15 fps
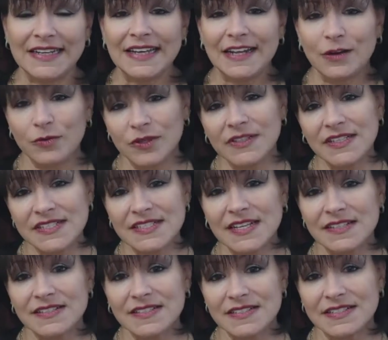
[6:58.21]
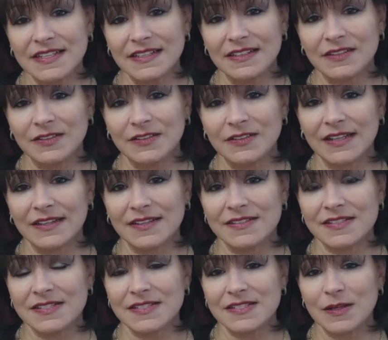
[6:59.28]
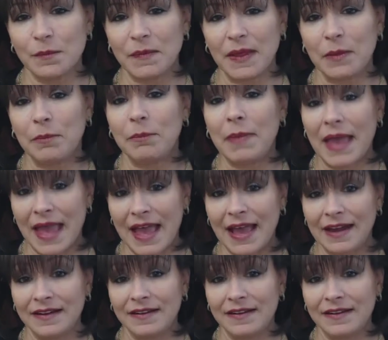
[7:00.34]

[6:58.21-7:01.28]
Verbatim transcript: and it really sends a signal that this is something bad